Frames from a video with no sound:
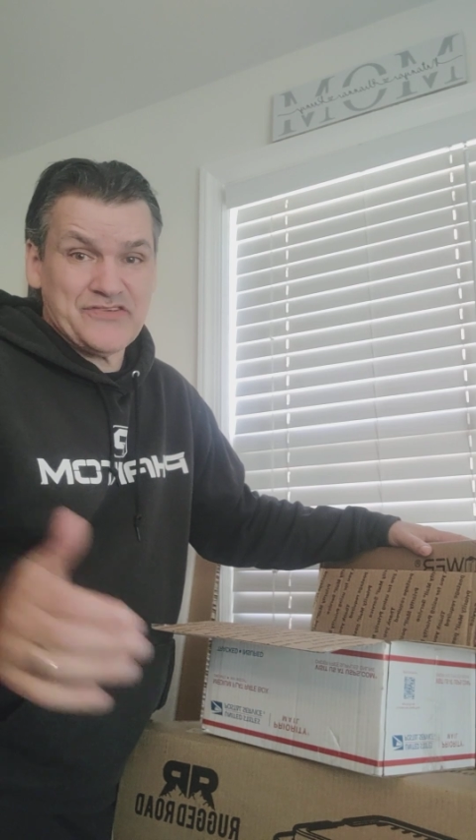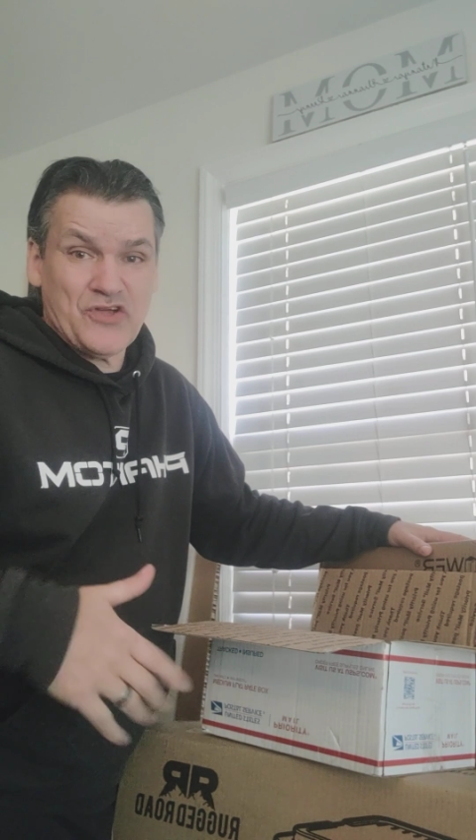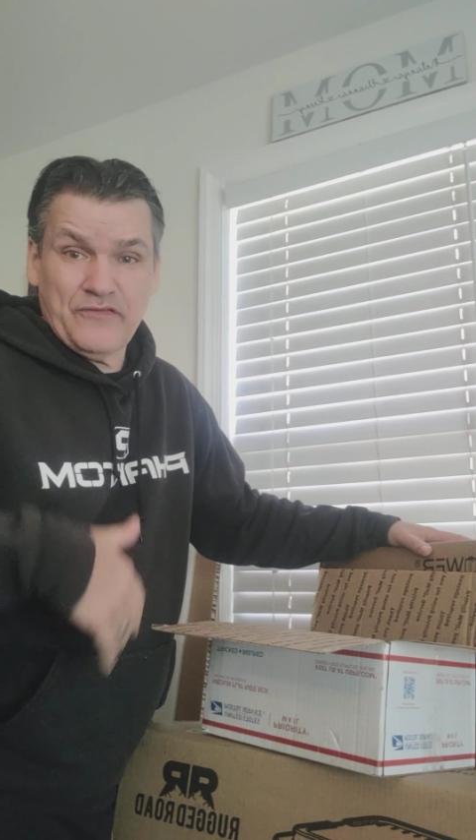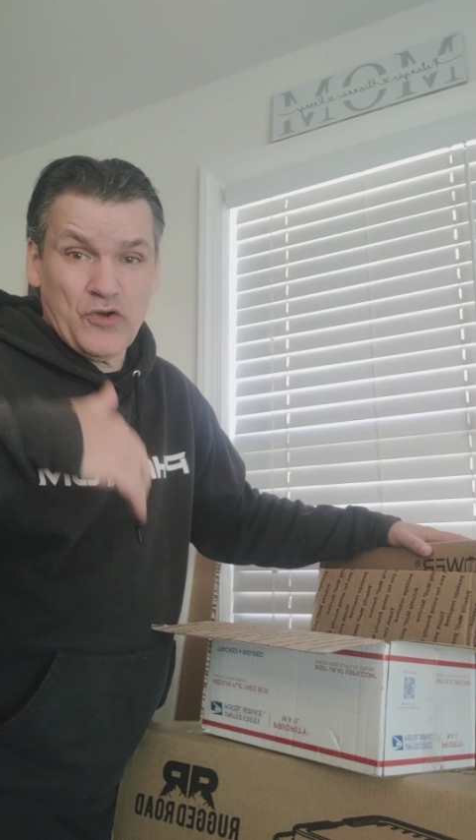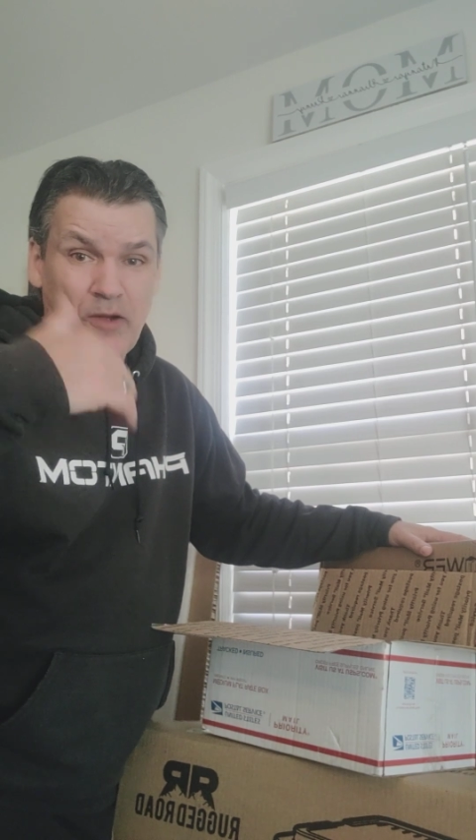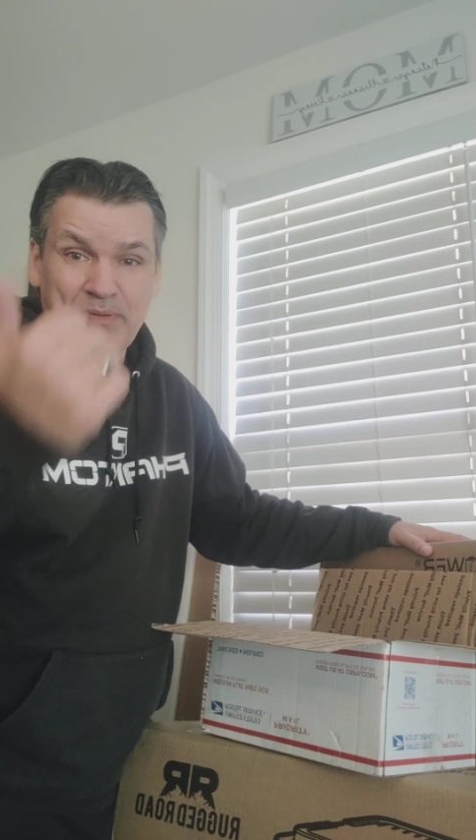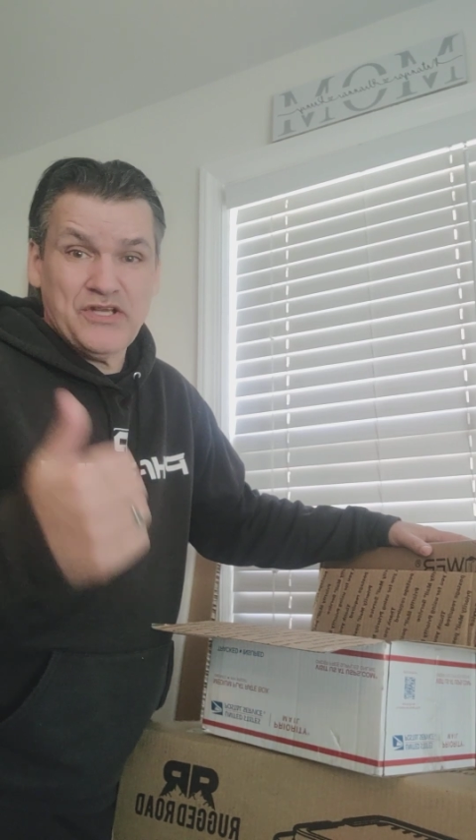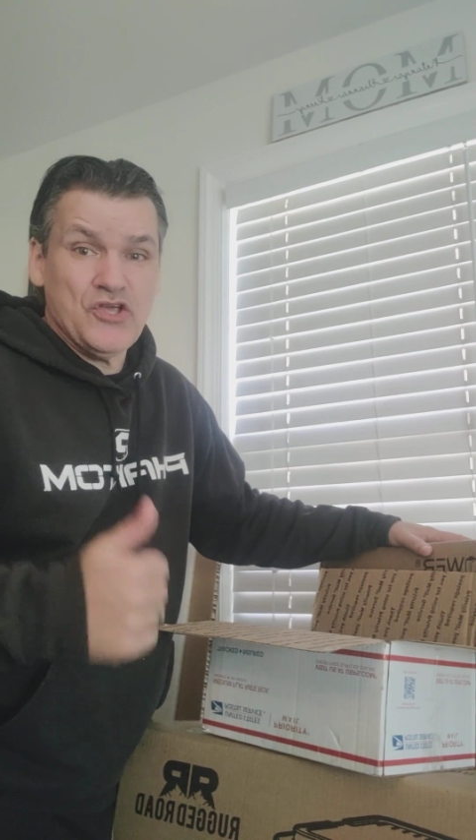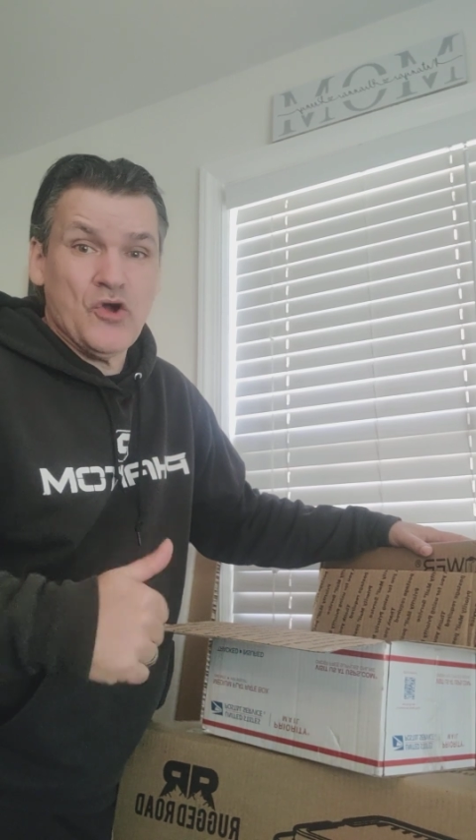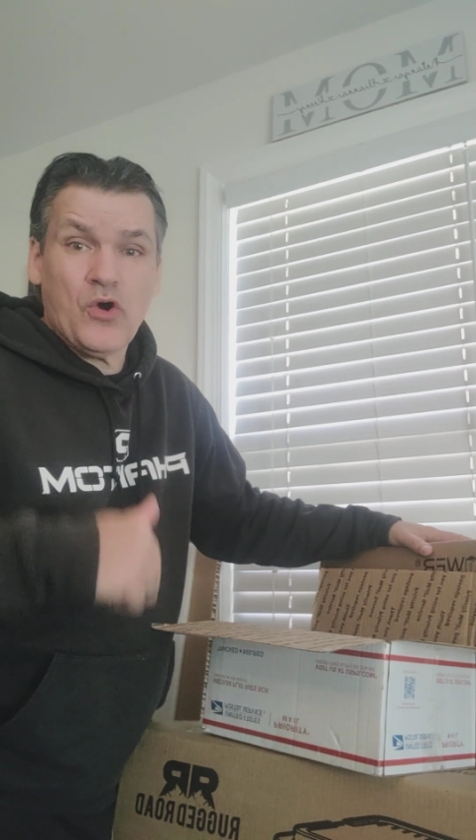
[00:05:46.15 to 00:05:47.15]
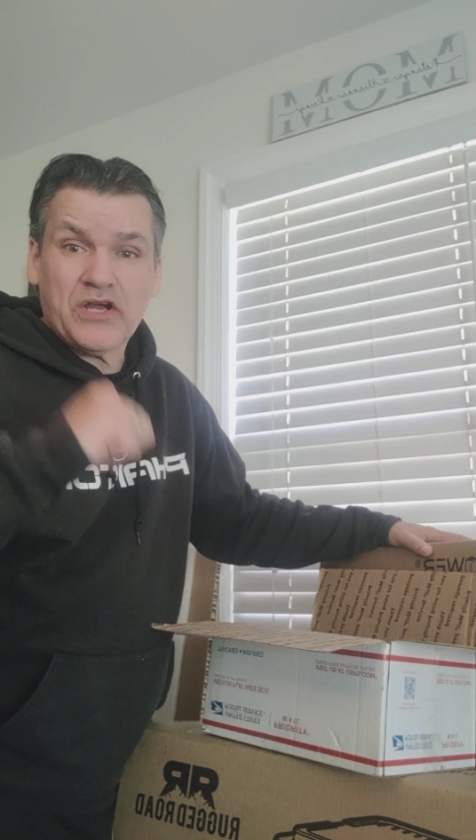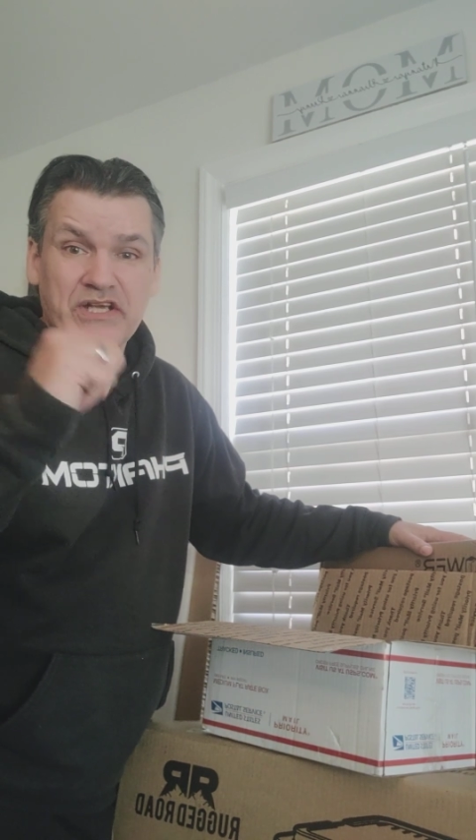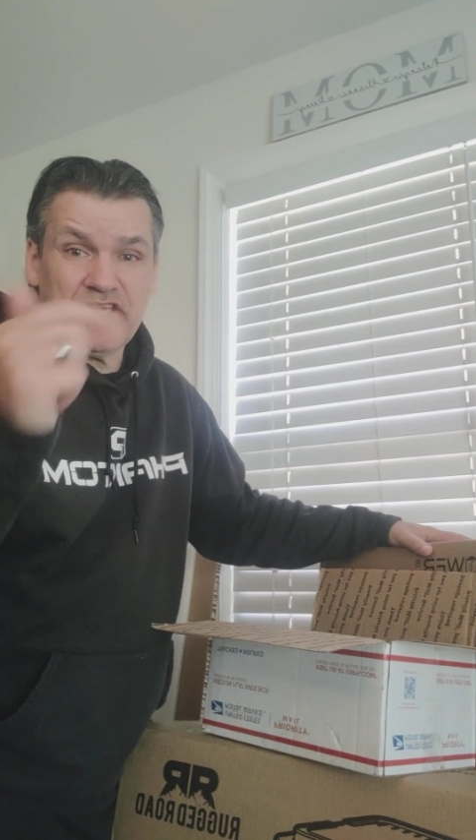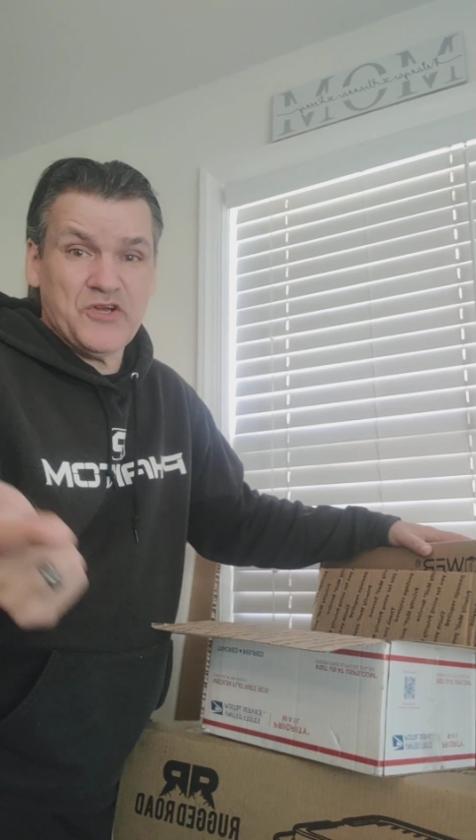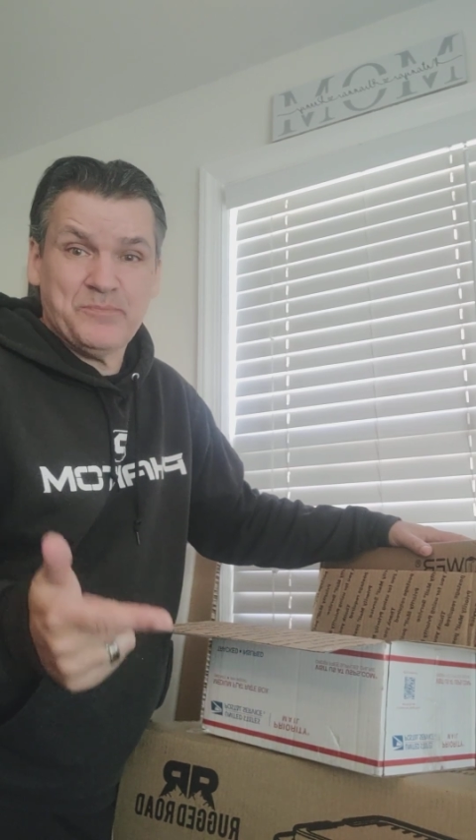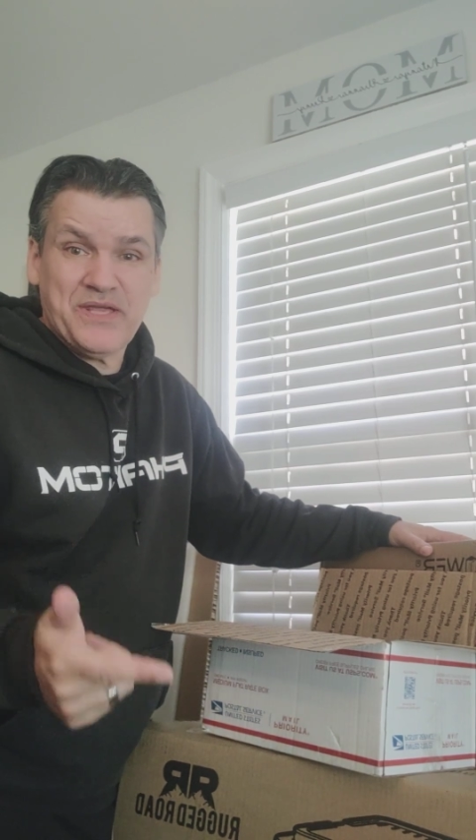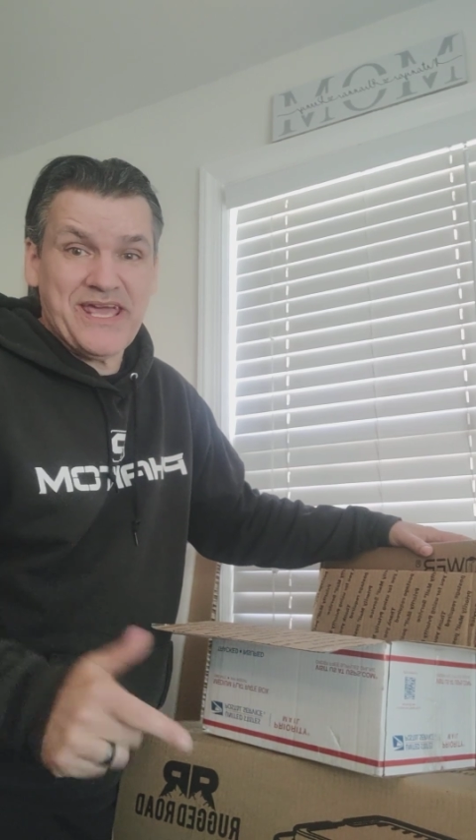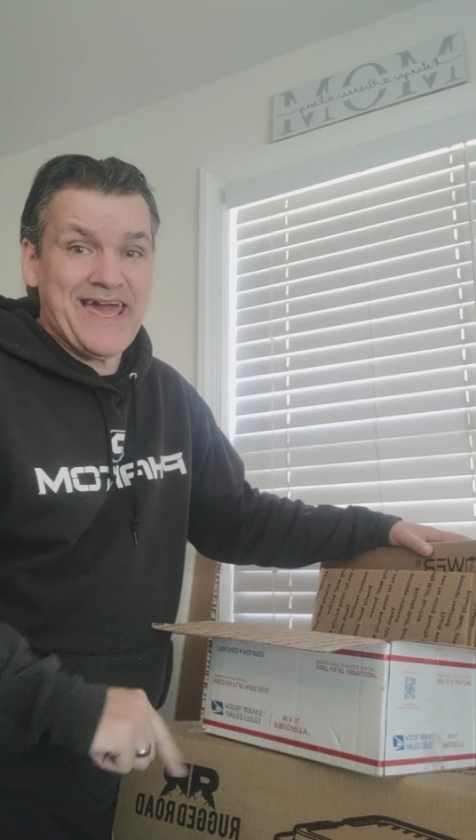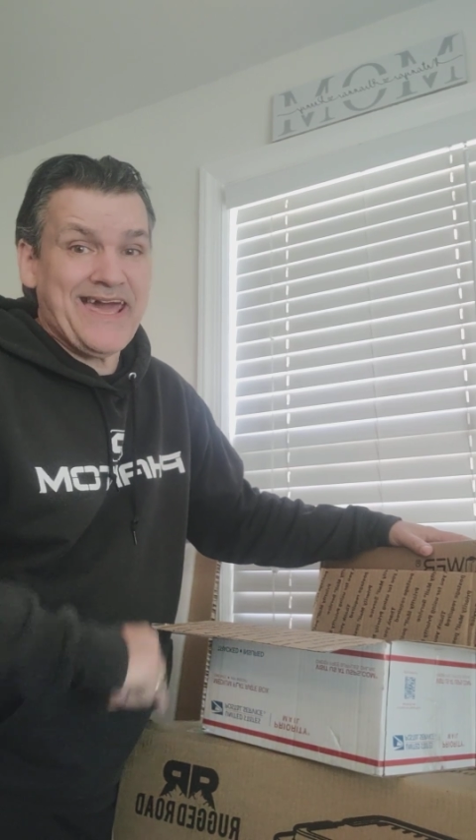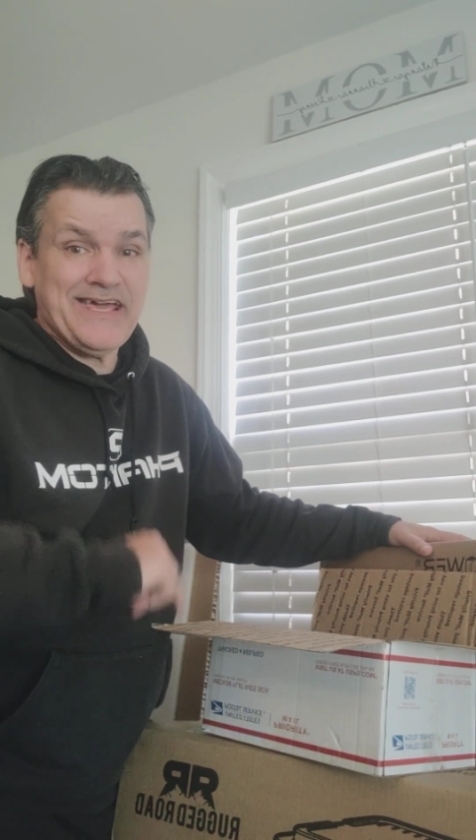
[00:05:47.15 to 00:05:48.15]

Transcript: So if you're up in New York and you're PA,